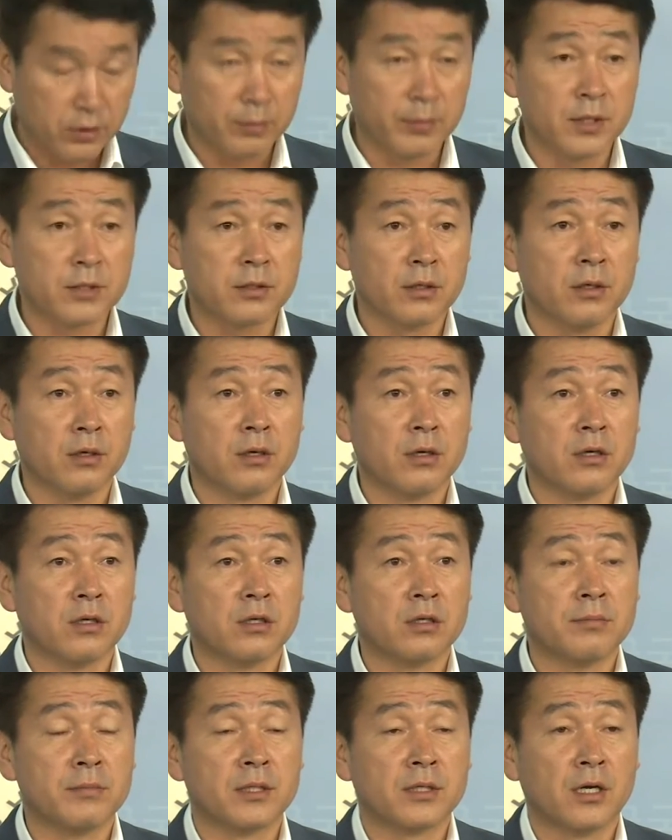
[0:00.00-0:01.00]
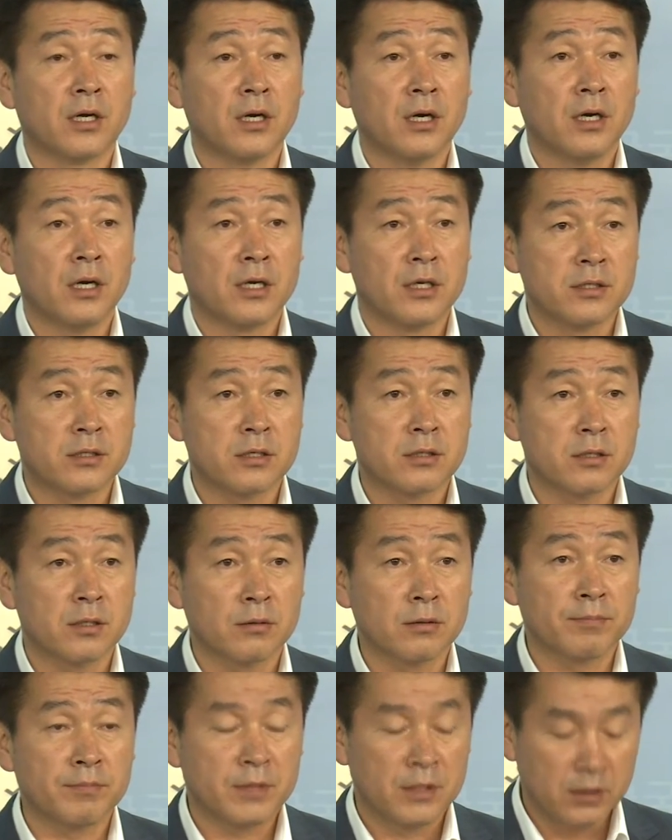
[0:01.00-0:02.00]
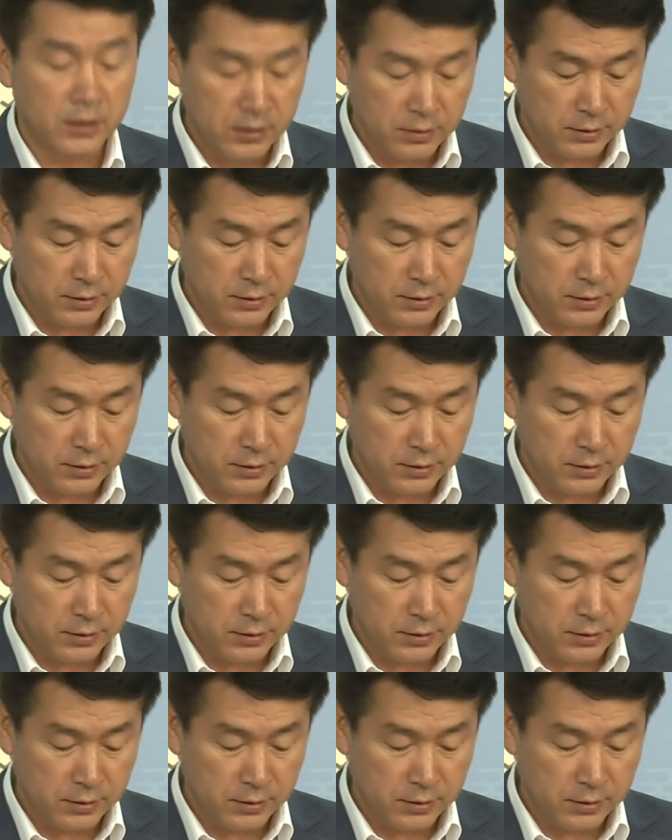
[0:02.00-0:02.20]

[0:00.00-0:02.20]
government has prepared concrete